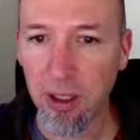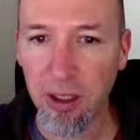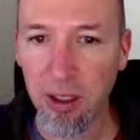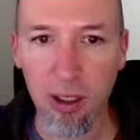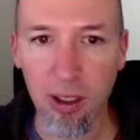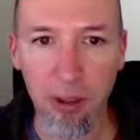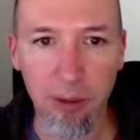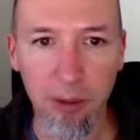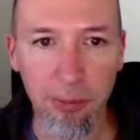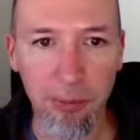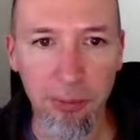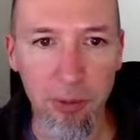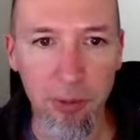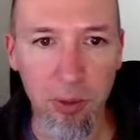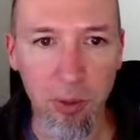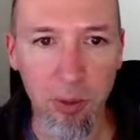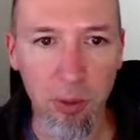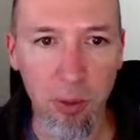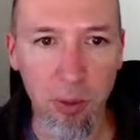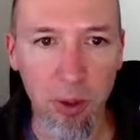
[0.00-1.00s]
if
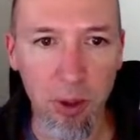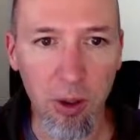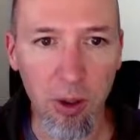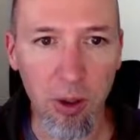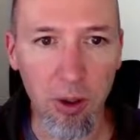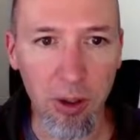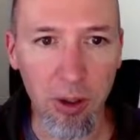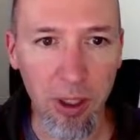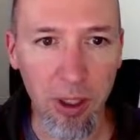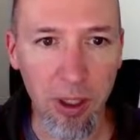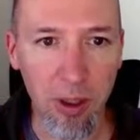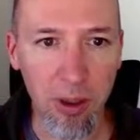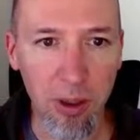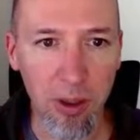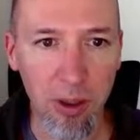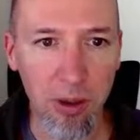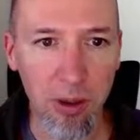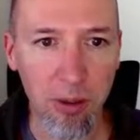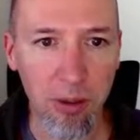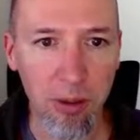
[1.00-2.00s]
you are on
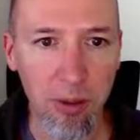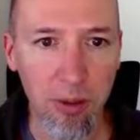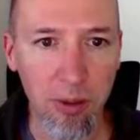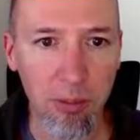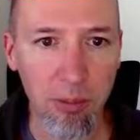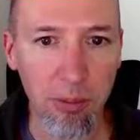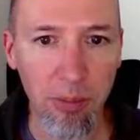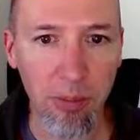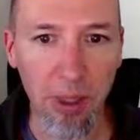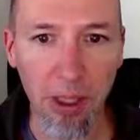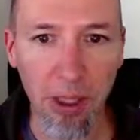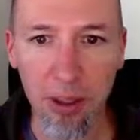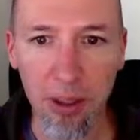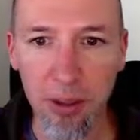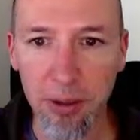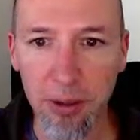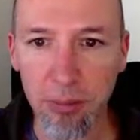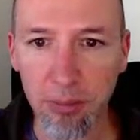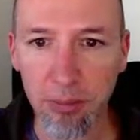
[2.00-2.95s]
a Mac.